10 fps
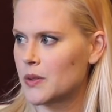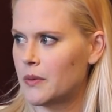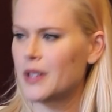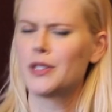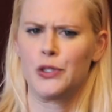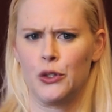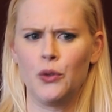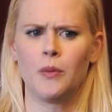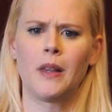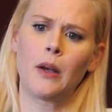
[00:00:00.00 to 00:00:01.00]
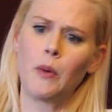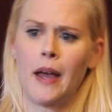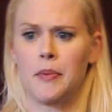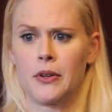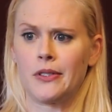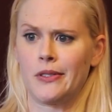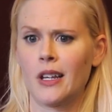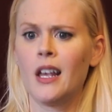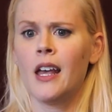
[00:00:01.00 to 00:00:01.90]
sort of assume like, well, that person's